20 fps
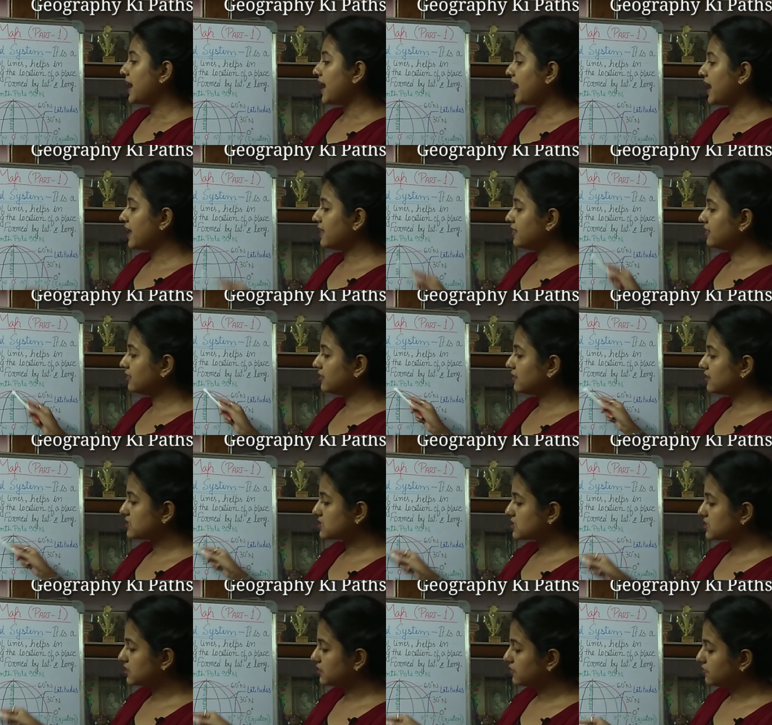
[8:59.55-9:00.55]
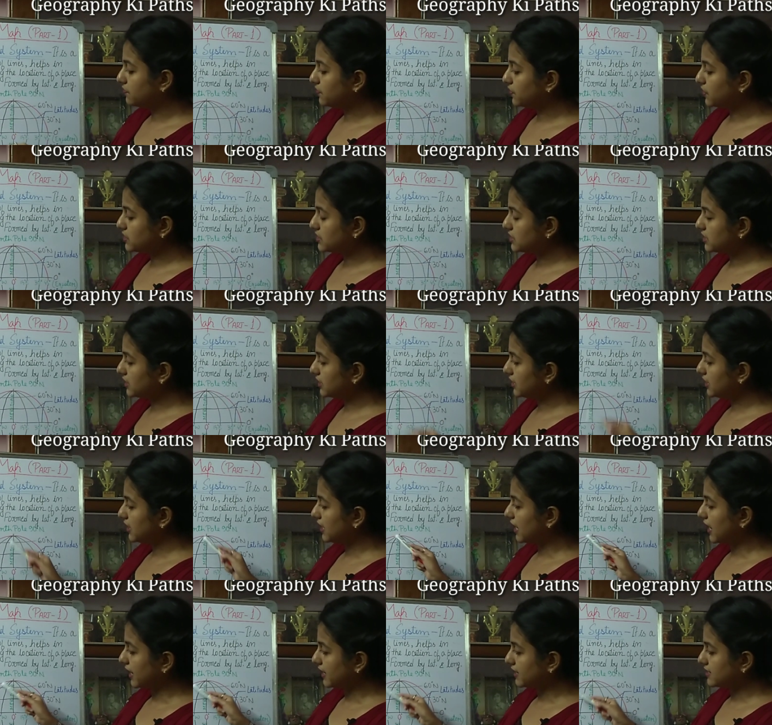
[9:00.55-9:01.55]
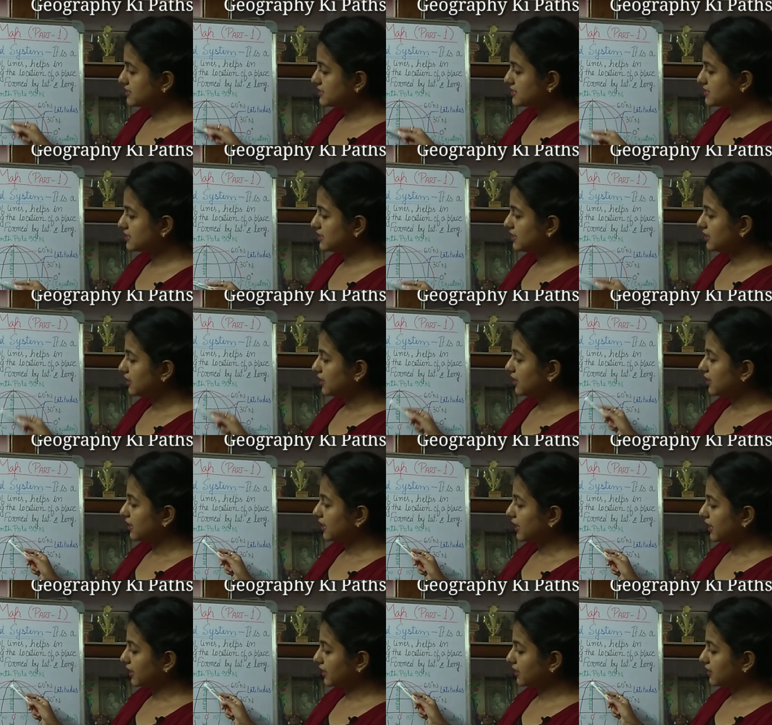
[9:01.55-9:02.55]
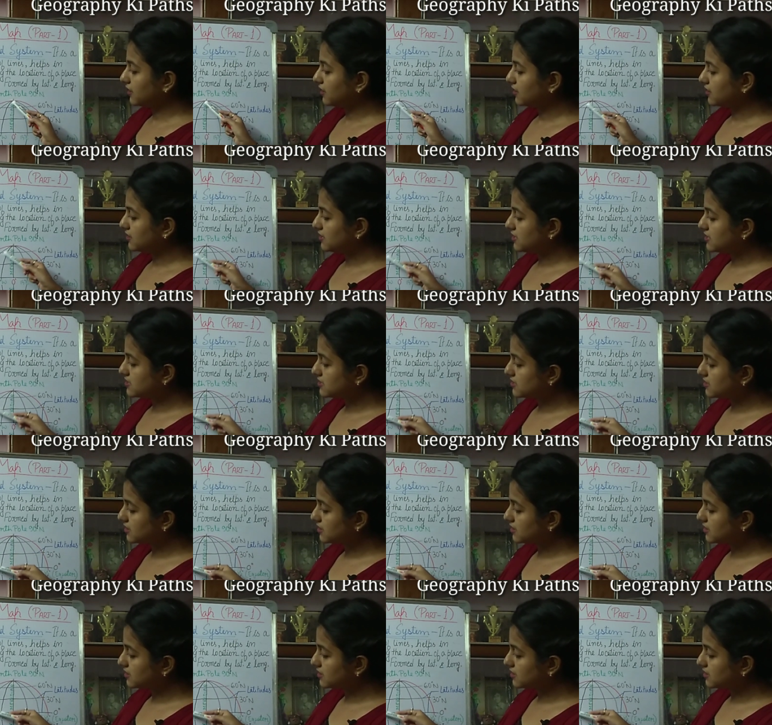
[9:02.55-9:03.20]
and these vertical lines like this